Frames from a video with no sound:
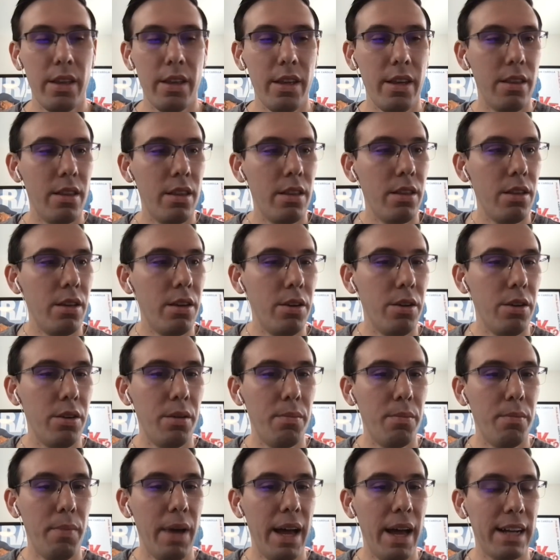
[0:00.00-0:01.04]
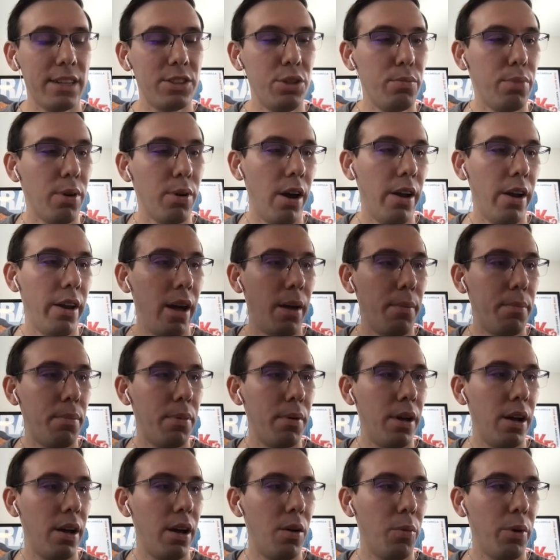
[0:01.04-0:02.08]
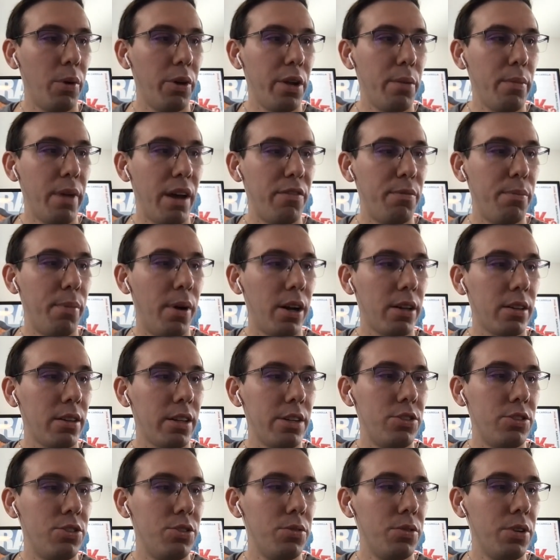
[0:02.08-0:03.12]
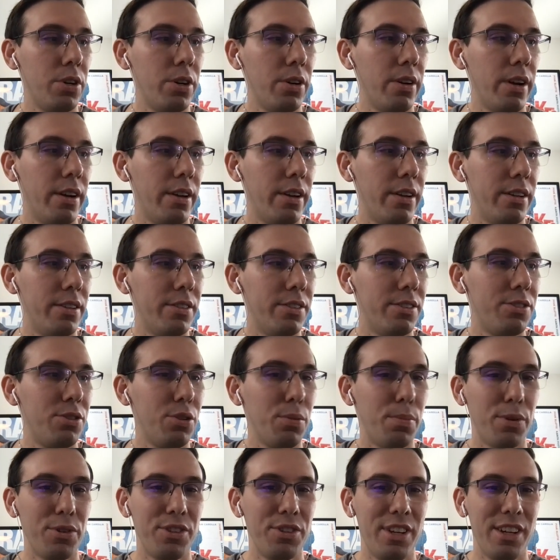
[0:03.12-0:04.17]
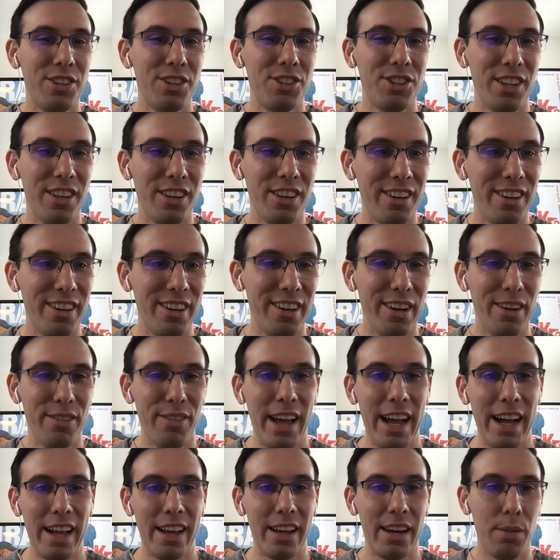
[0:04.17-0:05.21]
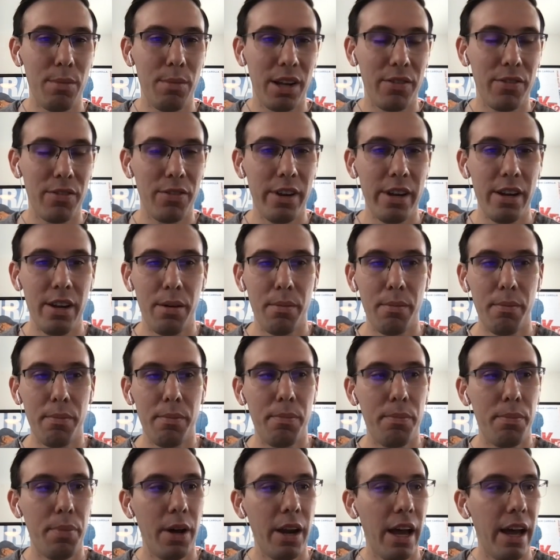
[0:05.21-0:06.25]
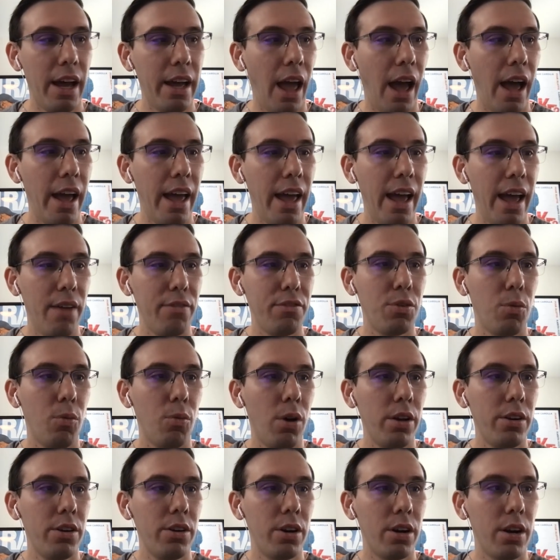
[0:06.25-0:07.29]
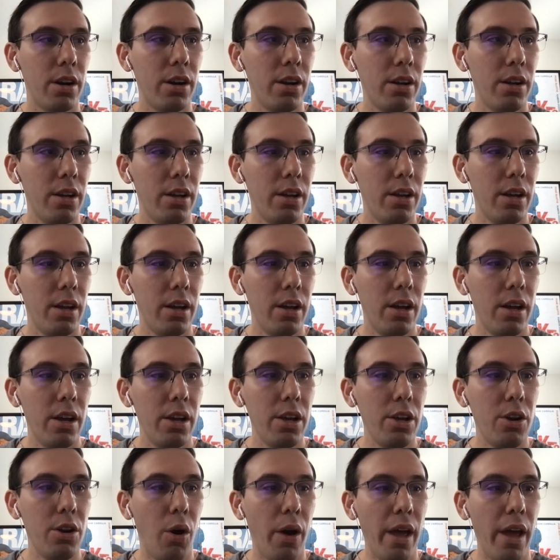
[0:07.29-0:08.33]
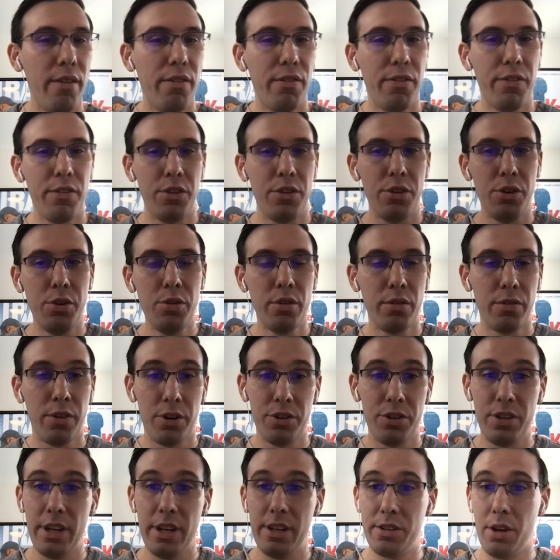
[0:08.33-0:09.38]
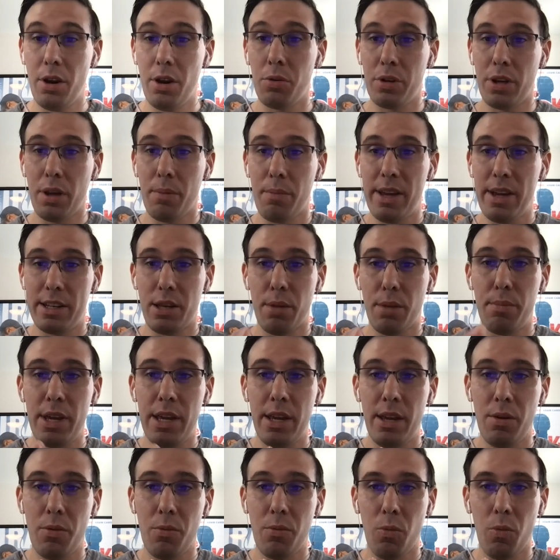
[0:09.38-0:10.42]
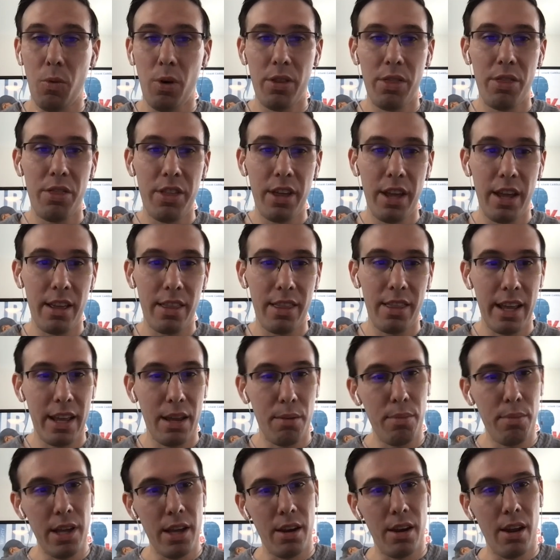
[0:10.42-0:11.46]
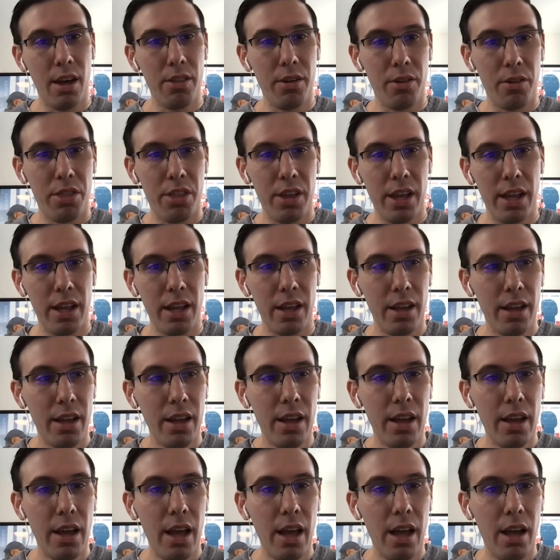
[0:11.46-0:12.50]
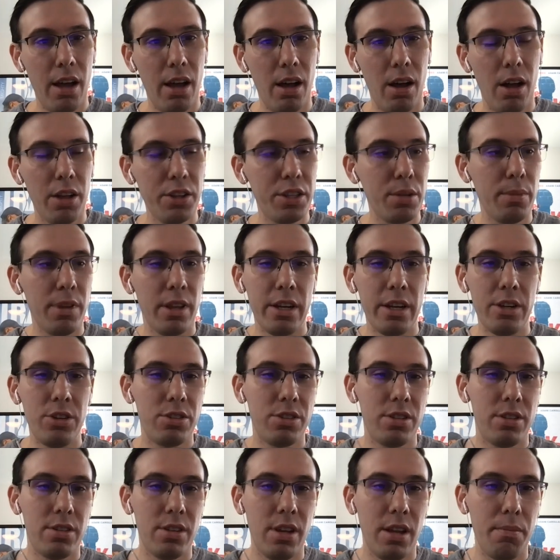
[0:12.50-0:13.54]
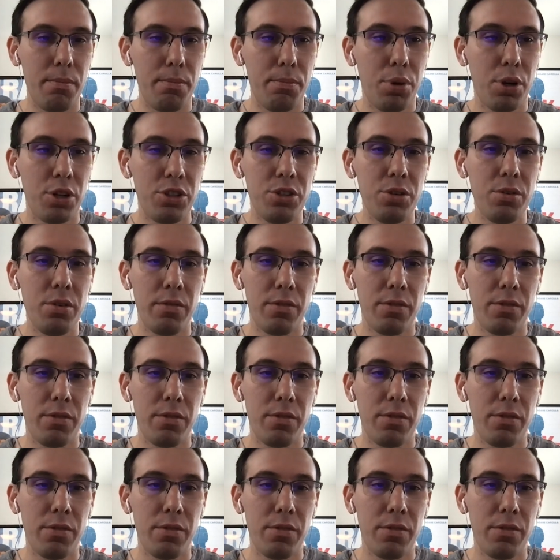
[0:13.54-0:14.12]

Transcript: the Max, you brought up uh, William F. Buckley Jr. and his superstition of academic freedom, but I, I have to wonder you know, if universities don't commit to being one thing, they can be another thing. Ultimately, just puts